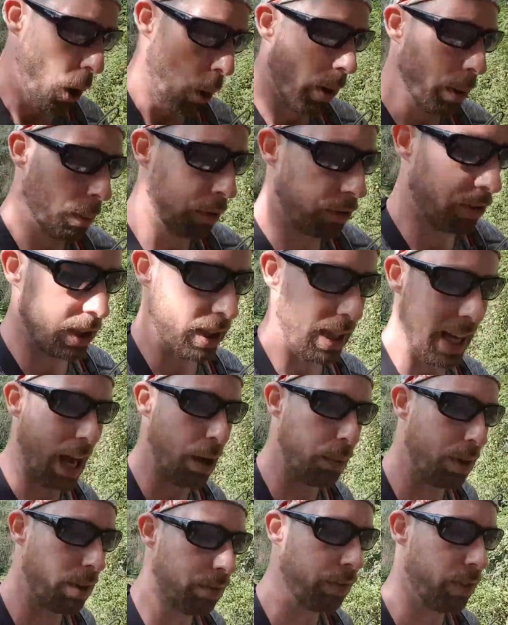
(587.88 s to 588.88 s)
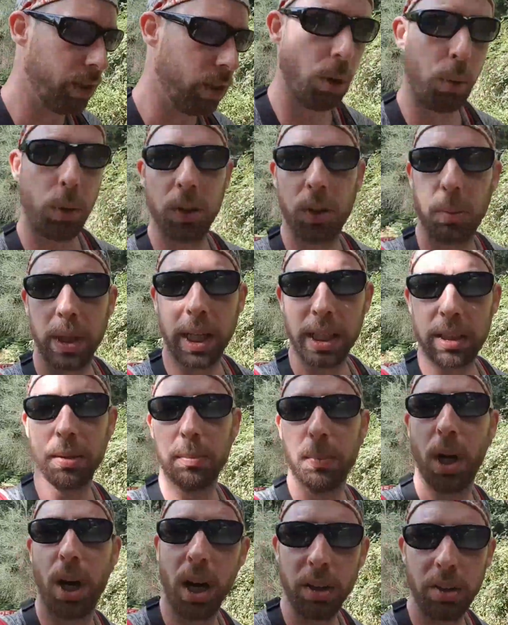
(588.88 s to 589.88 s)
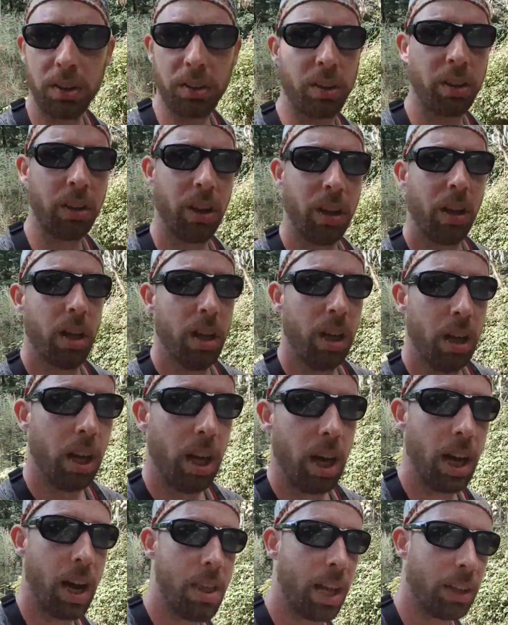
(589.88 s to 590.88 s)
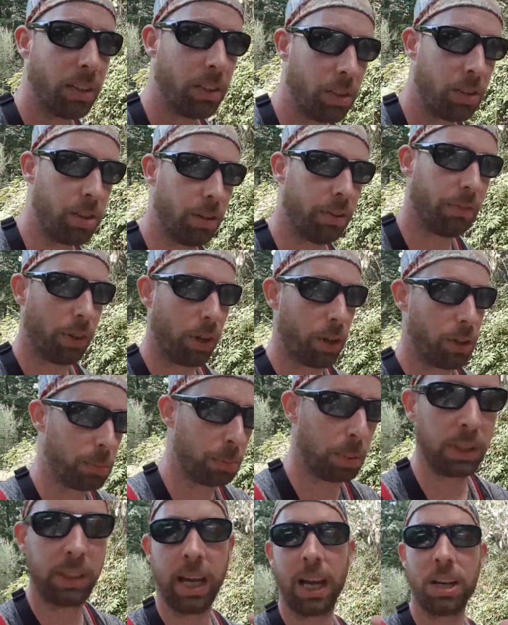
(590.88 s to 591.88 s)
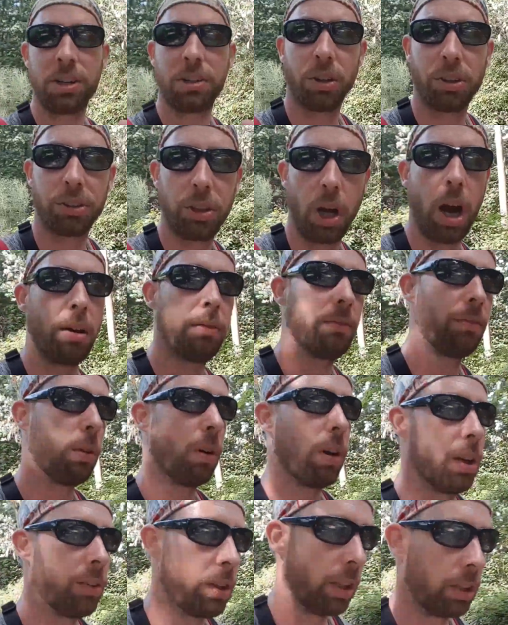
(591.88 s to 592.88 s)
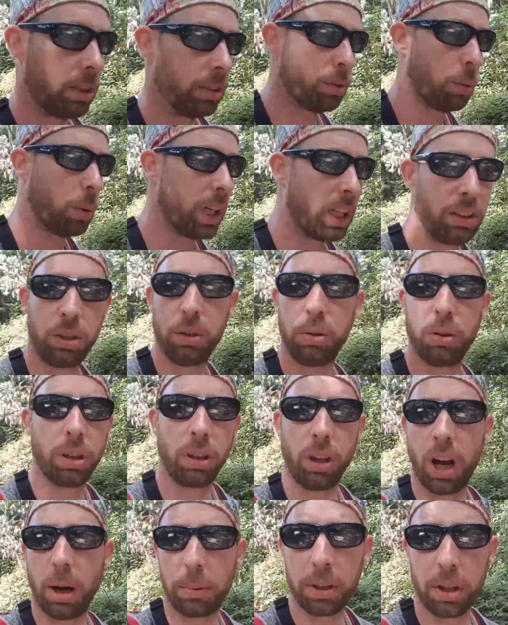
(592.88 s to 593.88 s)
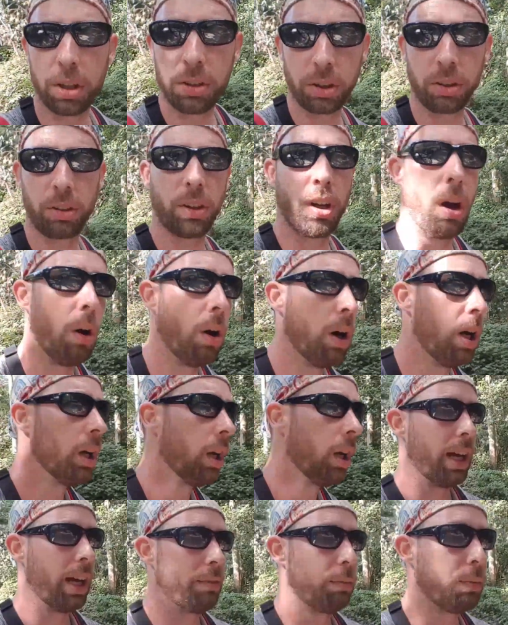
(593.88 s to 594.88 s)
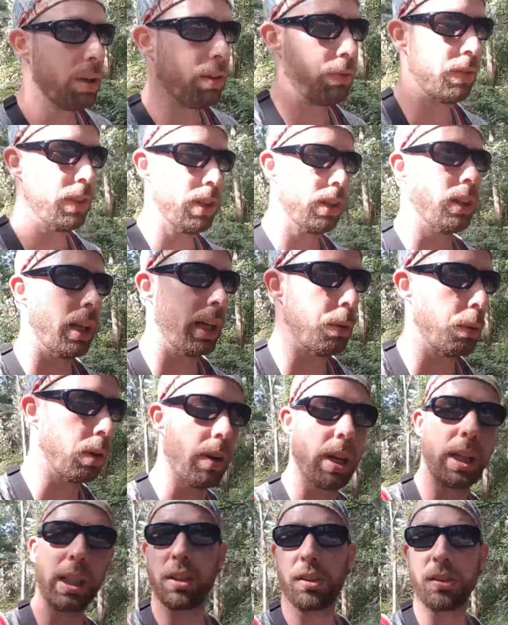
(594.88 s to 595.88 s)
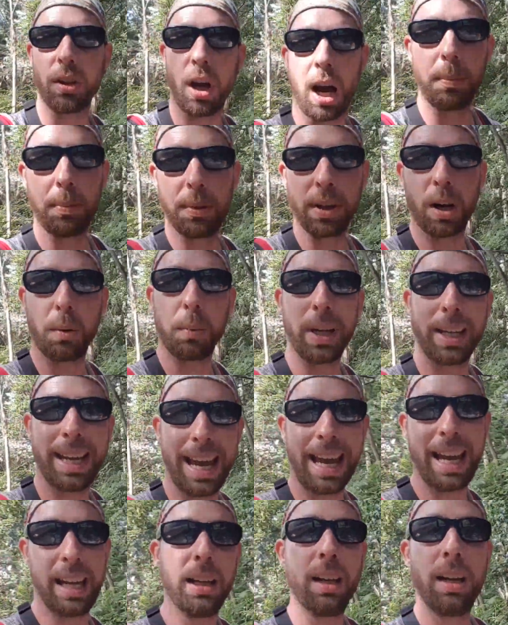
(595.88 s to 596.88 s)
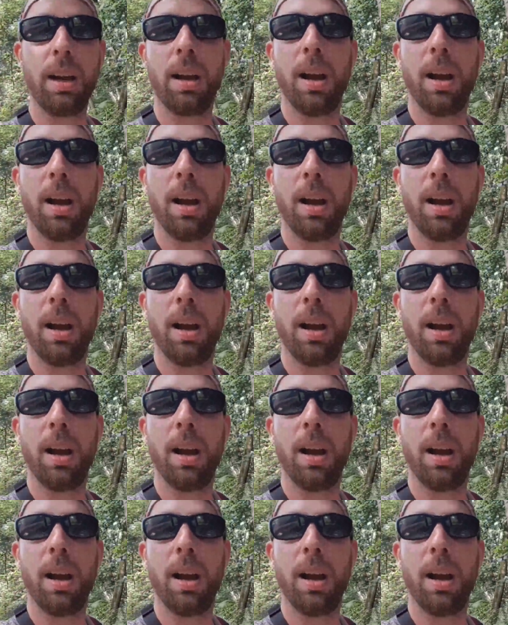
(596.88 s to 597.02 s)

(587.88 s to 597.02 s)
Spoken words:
We will see how we feel once we get to Moss. That's the first potential stop for us at 22 kilometers or so. If we feel like we're ready to stop there, we can,